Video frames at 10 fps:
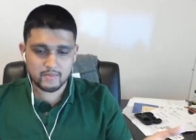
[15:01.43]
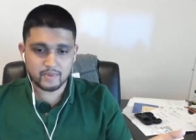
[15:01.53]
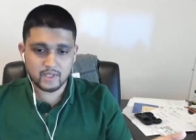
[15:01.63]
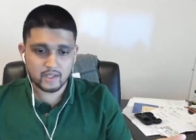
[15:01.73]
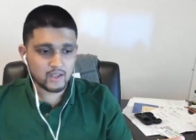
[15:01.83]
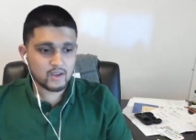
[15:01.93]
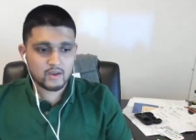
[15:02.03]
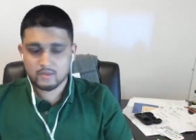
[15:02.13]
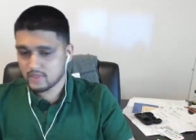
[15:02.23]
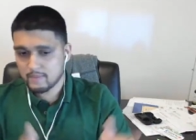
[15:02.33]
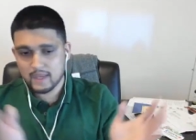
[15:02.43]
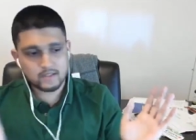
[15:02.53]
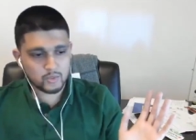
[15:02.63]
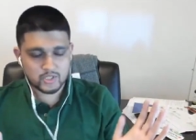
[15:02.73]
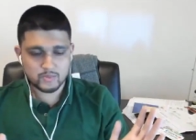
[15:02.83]
company. They make
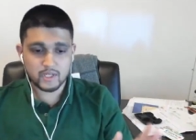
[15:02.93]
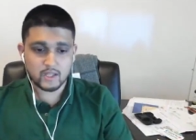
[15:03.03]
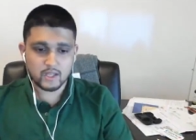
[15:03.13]
so much money.